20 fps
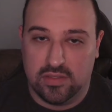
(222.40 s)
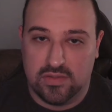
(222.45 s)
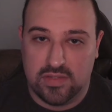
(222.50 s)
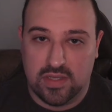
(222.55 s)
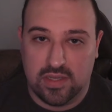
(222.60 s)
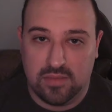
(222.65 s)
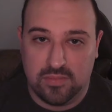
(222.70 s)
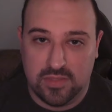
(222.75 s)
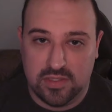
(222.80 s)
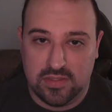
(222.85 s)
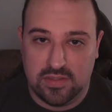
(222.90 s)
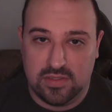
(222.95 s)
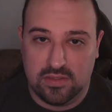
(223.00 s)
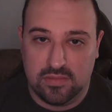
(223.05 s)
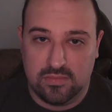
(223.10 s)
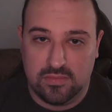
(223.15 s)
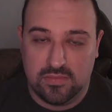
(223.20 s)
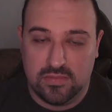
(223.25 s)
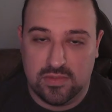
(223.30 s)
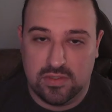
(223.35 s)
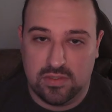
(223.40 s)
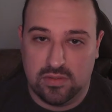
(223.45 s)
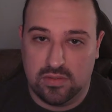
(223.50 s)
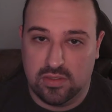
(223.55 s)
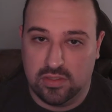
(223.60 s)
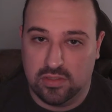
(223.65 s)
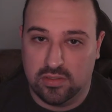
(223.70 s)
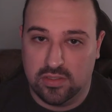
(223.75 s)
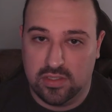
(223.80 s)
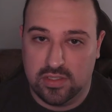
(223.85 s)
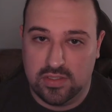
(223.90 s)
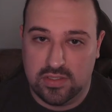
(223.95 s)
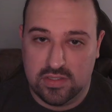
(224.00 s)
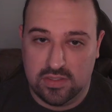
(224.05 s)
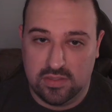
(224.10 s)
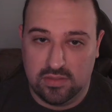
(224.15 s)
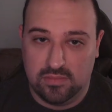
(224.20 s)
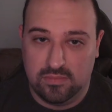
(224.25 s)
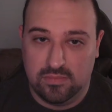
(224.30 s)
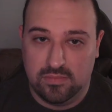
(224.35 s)
zombie team, to the green
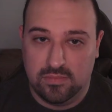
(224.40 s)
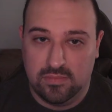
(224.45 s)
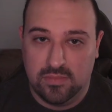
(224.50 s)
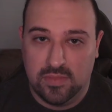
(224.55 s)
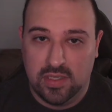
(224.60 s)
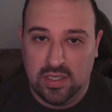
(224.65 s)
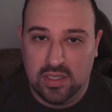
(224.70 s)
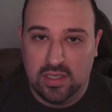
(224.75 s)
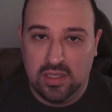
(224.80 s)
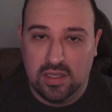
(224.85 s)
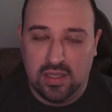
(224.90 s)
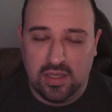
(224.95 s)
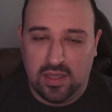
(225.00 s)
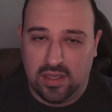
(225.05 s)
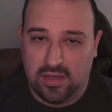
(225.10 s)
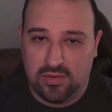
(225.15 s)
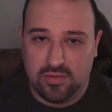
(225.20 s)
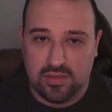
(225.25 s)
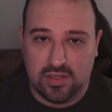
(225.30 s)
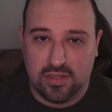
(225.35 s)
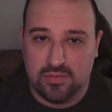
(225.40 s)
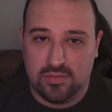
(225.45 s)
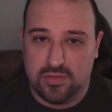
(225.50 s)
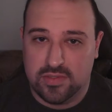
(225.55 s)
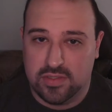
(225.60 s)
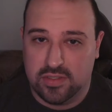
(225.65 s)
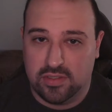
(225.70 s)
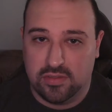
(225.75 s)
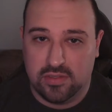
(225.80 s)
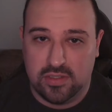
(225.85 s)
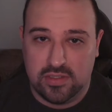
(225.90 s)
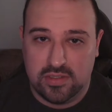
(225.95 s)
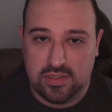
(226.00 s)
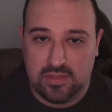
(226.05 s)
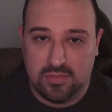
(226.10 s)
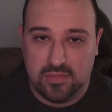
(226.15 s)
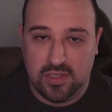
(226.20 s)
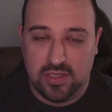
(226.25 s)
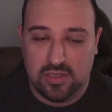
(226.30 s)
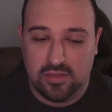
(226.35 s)
team. I don't think it was the green
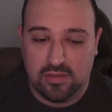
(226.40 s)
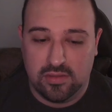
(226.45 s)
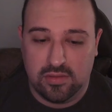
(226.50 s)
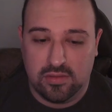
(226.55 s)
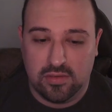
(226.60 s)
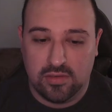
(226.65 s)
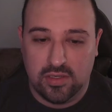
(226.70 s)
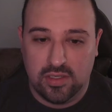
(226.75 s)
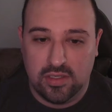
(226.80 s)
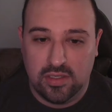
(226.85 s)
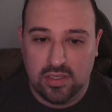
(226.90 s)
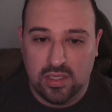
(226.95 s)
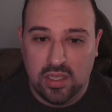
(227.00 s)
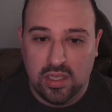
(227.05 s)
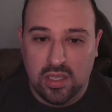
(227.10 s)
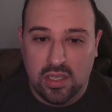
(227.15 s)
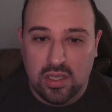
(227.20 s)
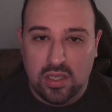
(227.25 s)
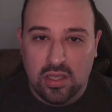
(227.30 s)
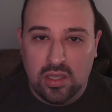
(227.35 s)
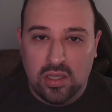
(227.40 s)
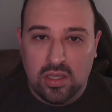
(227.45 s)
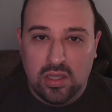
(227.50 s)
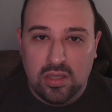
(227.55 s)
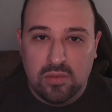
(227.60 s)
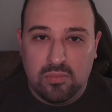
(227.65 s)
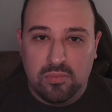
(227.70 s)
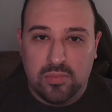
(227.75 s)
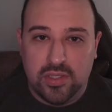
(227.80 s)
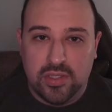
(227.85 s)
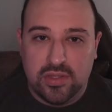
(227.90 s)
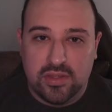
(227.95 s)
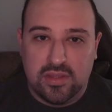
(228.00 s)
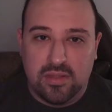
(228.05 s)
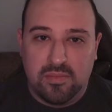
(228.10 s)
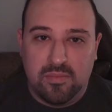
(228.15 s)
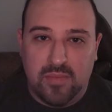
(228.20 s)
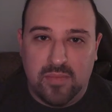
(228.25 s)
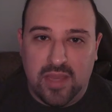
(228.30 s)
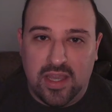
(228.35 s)
team in Halo 3. But the
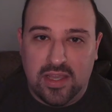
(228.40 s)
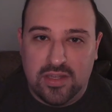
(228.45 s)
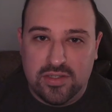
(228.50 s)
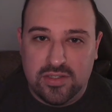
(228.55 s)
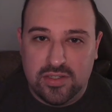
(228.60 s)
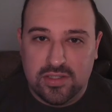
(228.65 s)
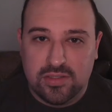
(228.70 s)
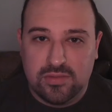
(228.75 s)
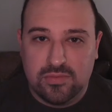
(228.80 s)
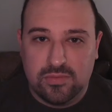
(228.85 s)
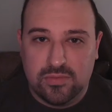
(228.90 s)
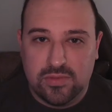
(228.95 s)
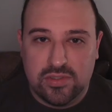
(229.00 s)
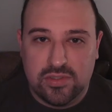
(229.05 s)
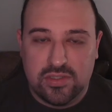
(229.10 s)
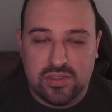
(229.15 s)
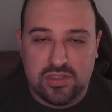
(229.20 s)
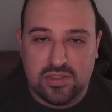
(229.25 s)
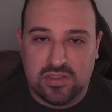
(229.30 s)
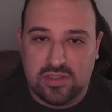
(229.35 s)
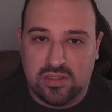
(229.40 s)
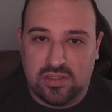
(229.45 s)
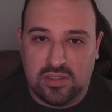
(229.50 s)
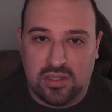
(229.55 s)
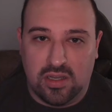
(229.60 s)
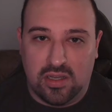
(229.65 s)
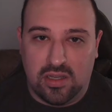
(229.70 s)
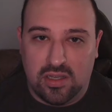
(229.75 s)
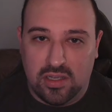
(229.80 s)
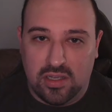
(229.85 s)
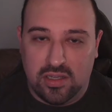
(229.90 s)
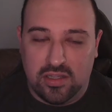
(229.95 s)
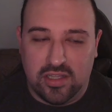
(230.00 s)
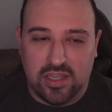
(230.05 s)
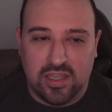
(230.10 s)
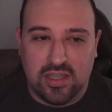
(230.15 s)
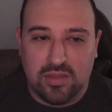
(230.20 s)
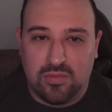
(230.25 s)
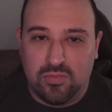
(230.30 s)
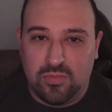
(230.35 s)
magic was just gone. Like
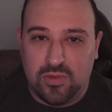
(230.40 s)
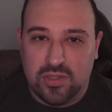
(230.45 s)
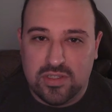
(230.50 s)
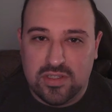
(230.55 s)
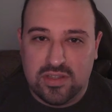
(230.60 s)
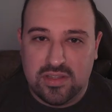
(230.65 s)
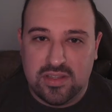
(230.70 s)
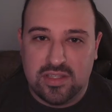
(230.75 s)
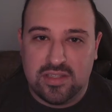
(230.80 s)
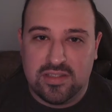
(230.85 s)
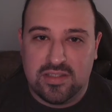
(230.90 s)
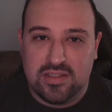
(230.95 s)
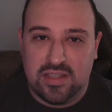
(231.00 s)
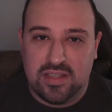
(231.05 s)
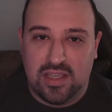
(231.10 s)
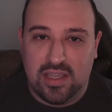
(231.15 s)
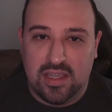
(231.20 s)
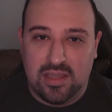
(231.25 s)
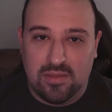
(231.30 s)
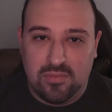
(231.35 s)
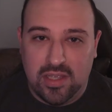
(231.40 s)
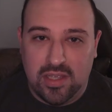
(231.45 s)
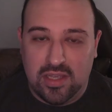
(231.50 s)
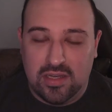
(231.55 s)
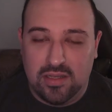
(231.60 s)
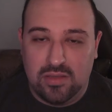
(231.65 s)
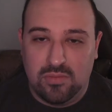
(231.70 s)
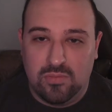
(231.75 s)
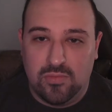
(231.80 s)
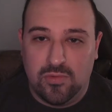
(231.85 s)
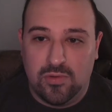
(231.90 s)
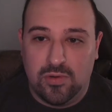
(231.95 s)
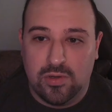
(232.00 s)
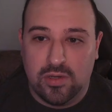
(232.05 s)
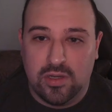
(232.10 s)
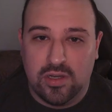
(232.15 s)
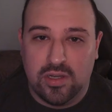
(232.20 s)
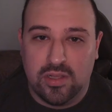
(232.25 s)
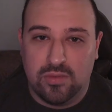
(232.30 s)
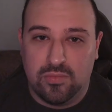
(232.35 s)
it wasn't the same
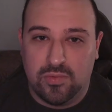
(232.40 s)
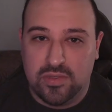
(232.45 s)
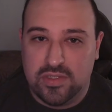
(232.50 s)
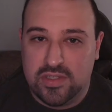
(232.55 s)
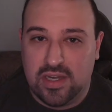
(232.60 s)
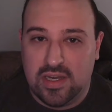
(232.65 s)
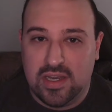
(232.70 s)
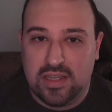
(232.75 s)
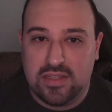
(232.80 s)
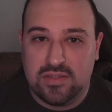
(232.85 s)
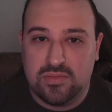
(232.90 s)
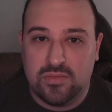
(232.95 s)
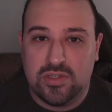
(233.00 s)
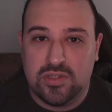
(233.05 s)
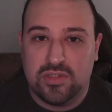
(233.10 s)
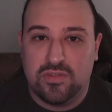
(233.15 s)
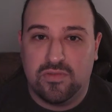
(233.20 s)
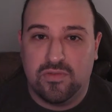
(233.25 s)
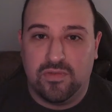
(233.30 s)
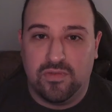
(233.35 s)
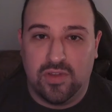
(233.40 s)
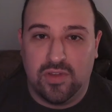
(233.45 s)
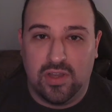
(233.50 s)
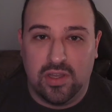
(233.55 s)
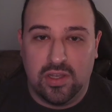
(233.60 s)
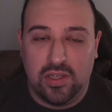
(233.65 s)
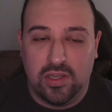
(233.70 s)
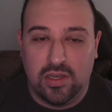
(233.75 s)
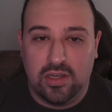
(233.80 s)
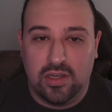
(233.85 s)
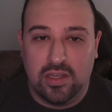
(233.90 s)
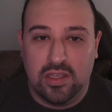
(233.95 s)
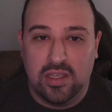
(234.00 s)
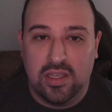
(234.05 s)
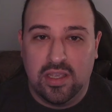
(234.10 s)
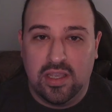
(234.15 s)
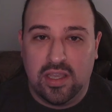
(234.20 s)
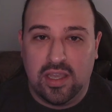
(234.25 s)
anymore. It wasn't as much fun.